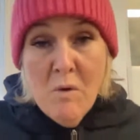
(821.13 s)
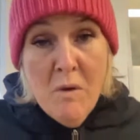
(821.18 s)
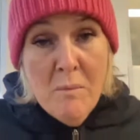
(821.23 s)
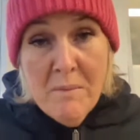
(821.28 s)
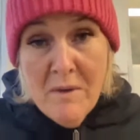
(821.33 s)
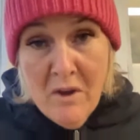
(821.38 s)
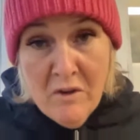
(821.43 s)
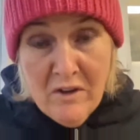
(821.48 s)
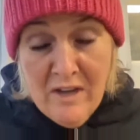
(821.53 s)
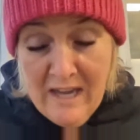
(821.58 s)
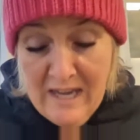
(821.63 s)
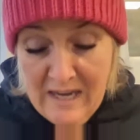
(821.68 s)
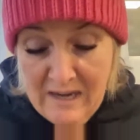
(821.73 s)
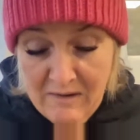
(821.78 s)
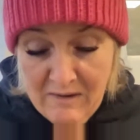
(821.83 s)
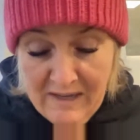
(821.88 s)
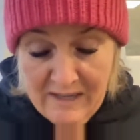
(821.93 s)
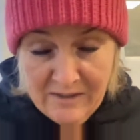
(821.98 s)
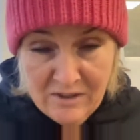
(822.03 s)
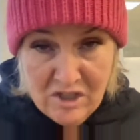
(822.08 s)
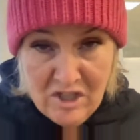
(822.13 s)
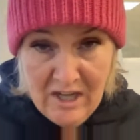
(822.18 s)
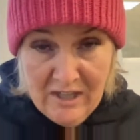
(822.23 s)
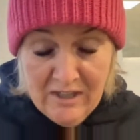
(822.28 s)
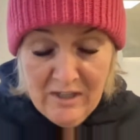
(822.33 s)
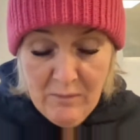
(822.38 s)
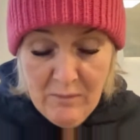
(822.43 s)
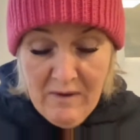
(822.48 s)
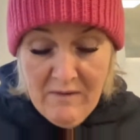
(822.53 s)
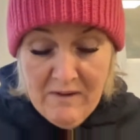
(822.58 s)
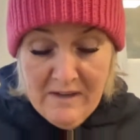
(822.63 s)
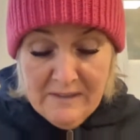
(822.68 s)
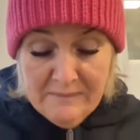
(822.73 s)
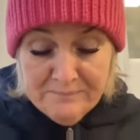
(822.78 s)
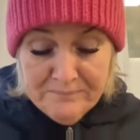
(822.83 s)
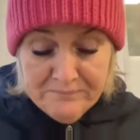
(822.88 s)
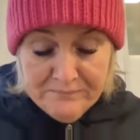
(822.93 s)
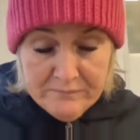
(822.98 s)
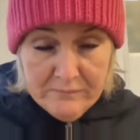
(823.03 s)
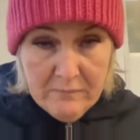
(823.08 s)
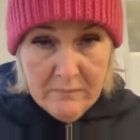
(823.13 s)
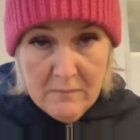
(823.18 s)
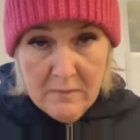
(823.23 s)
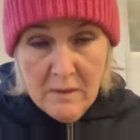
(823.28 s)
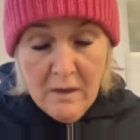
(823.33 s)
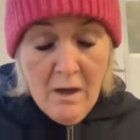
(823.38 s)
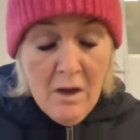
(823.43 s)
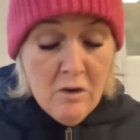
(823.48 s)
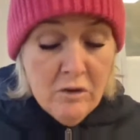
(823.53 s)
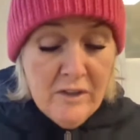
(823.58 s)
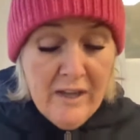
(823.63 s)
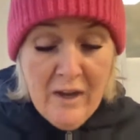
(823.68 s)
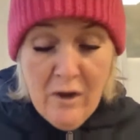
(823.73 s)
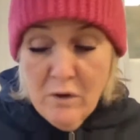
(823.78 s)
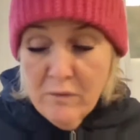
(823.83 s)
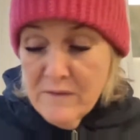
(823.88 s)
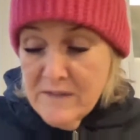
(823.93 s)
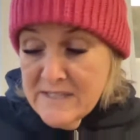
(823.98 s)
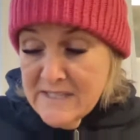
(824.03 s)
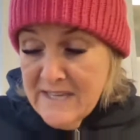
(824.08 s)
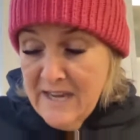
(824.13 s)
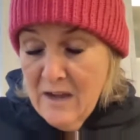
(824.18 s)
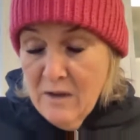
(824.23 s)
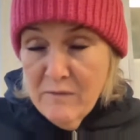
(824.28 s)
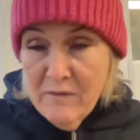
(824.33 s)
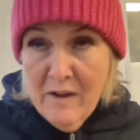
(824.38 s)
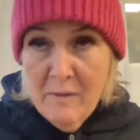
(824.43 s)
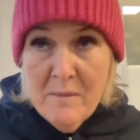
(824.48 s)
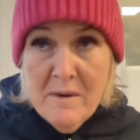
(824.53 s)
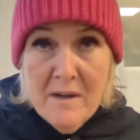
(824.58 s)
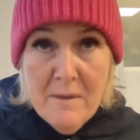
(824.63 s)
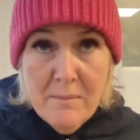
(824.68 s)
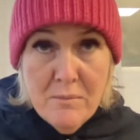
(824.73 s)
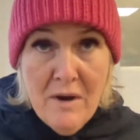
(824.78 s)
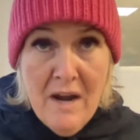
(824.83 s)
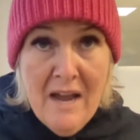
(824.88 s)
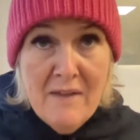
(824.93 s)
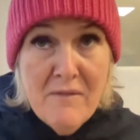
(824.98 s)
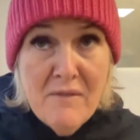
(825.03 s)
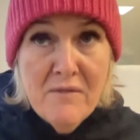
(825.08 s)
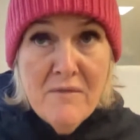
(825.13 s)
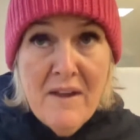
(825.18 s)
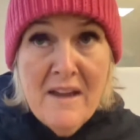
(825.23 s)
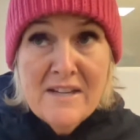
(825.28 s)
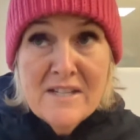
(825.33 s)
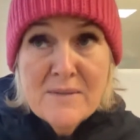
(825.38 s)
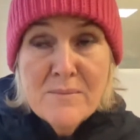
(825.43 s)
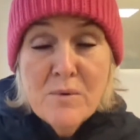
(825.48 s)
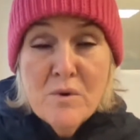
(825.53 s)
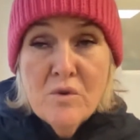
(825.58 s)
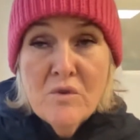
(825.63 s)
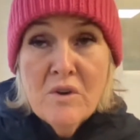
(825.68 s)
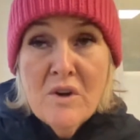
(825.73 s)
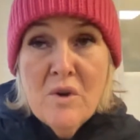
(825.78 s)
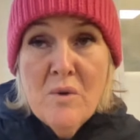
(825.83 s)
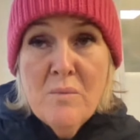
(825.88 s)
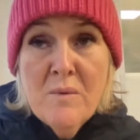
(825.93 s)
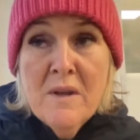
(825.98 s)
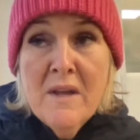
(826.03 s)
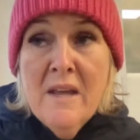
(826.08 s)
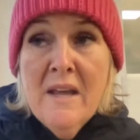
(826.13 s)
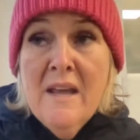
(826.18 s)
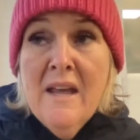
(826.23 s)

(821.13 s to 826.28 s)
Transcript: I won't be on here in January on Get Over Yourself. I'll be in a private Facebook group.